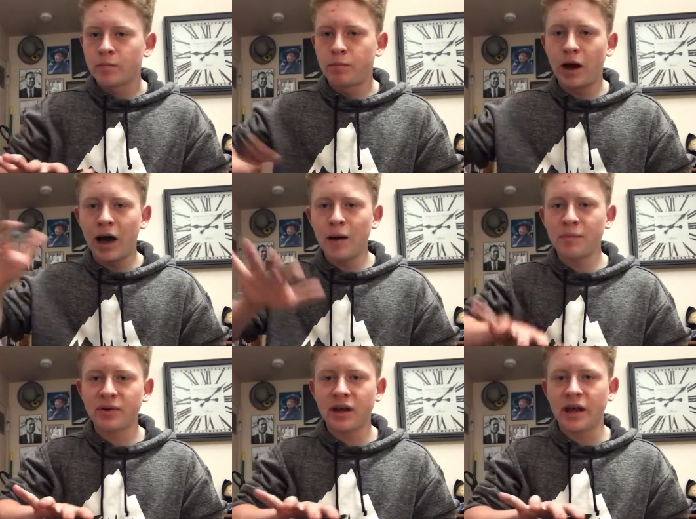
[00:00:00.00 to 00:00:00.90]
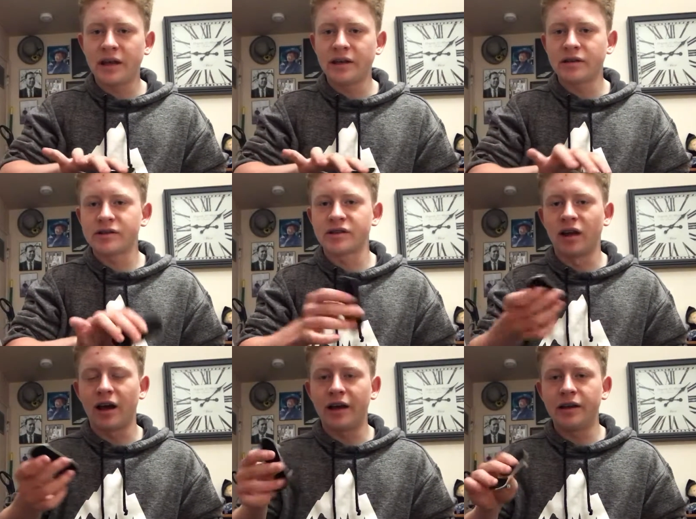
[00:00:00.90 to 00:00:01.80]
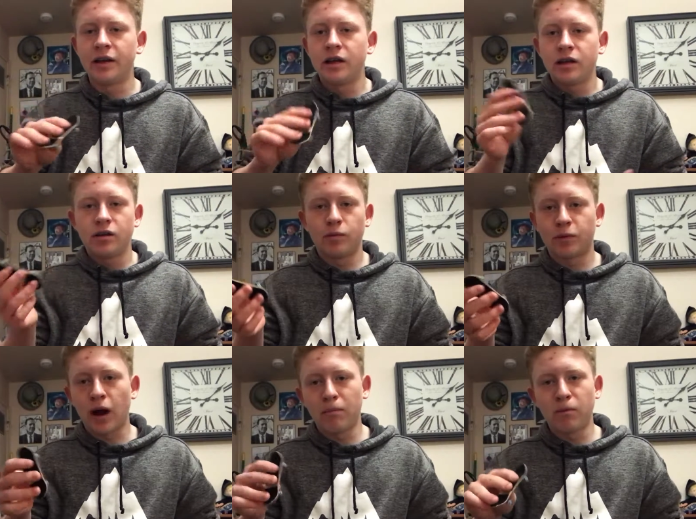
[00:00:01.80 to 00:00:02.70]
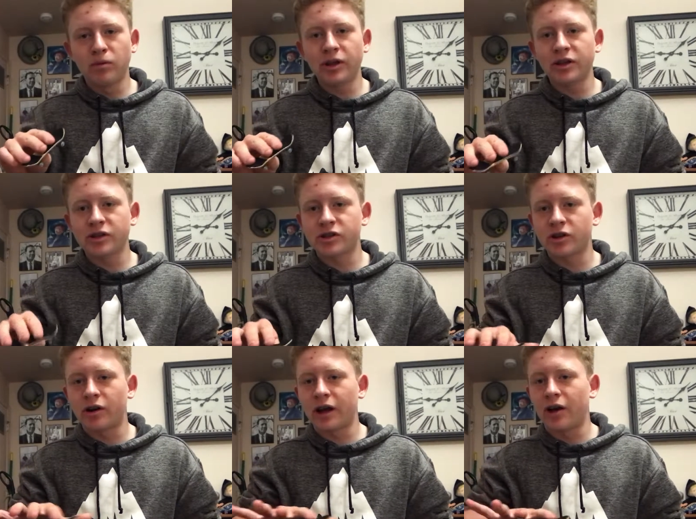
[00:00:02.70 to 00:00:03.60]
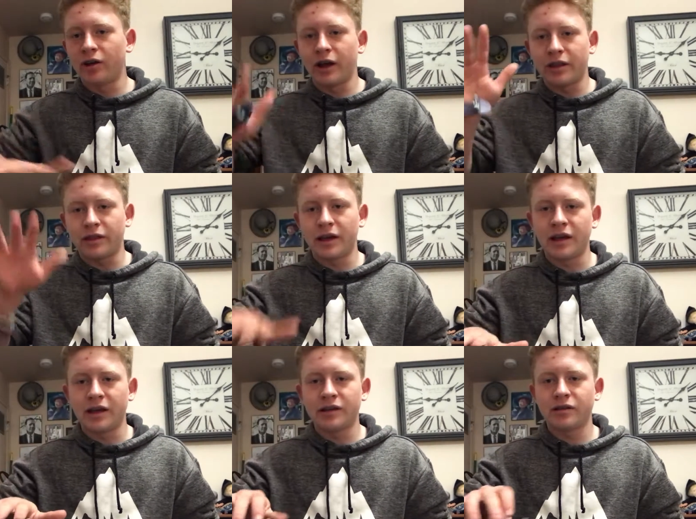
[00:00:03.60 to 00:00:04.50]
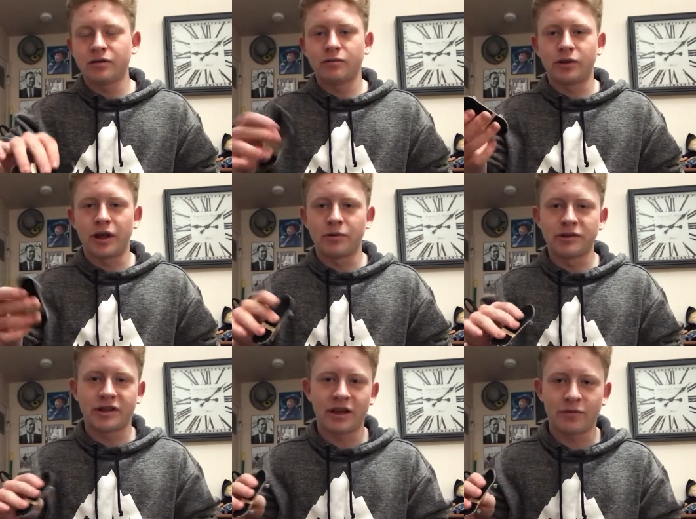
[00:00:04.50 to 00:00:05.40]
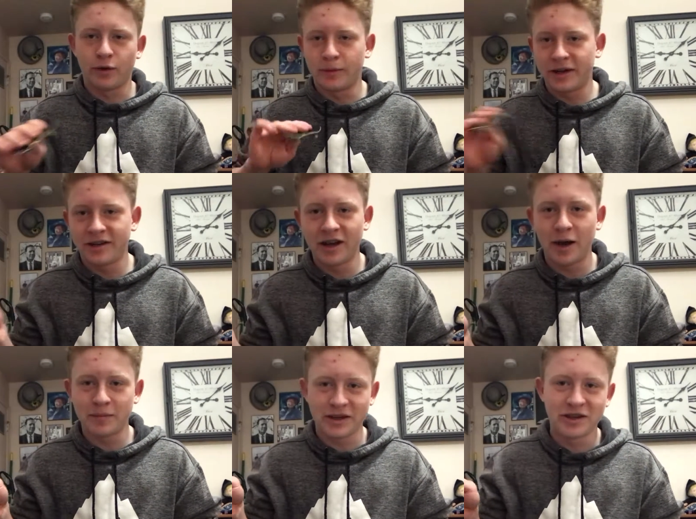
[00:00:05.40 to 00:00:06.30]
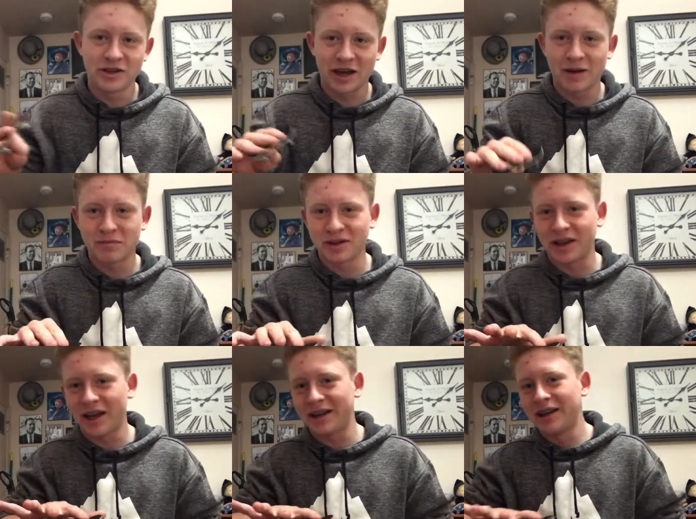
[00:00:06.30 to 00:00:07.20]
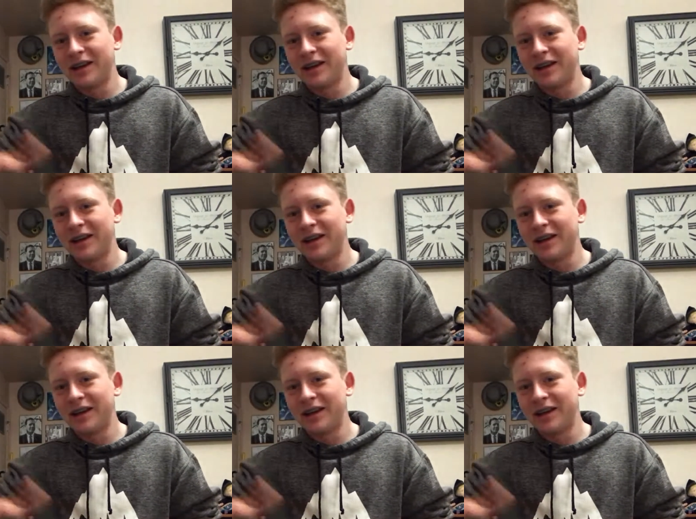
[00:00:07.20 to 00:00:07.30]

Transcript: pop, and slide. You're probably going to start out like that. Well, that was a kickflip. I did not mean to do that. But like